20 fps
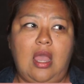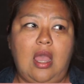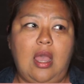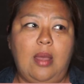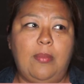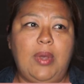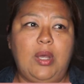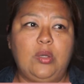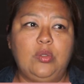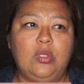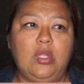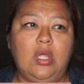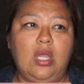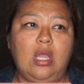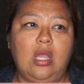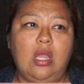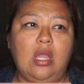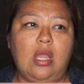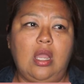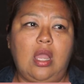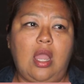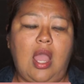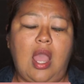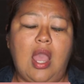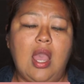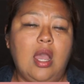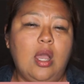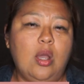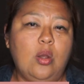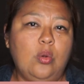about
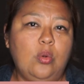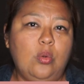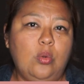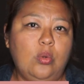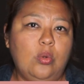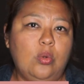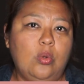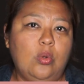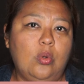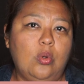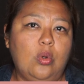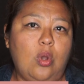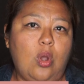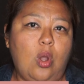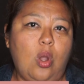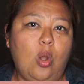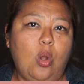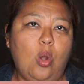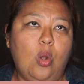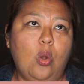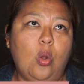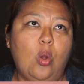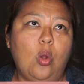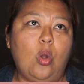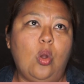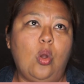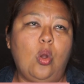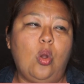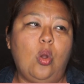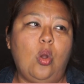how or
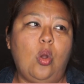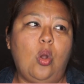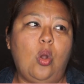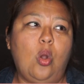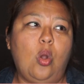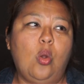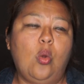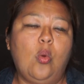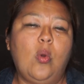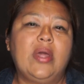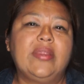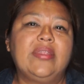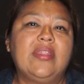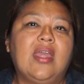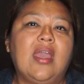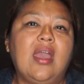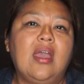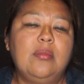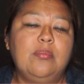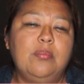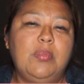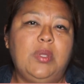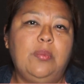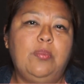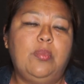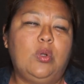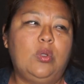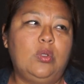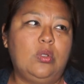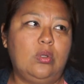what kind of
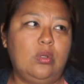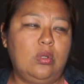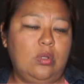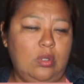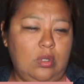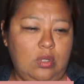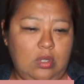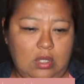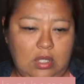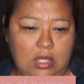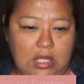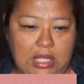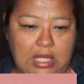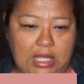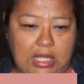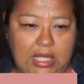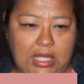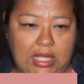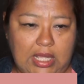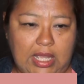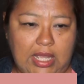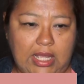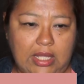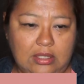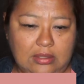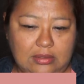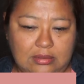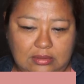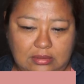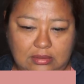people
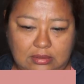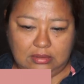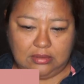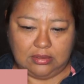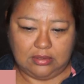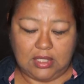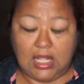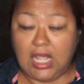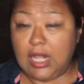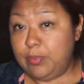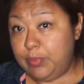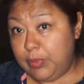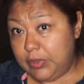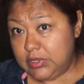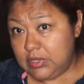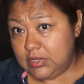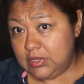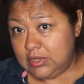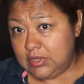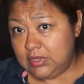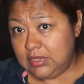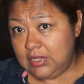can help us,